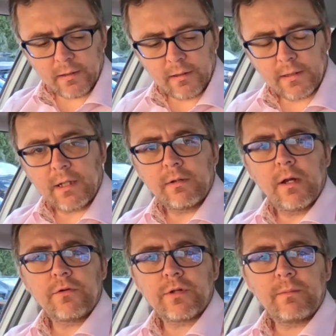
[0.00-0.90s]
So
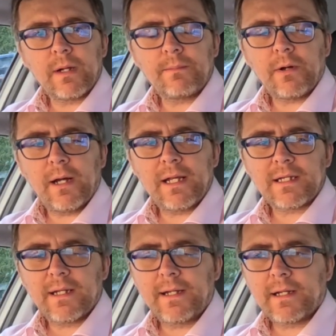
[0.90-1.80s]
usually when I buy an
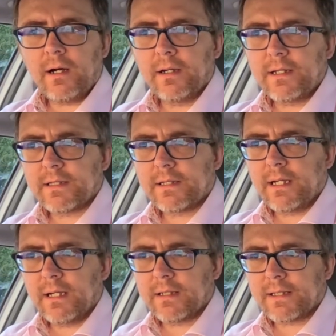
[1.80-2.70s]
SD card, it's
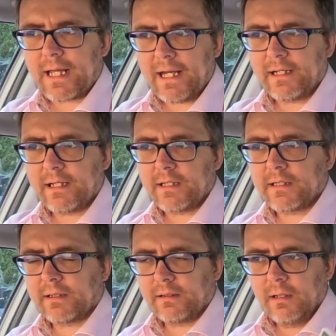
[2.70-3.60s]
your SanDisk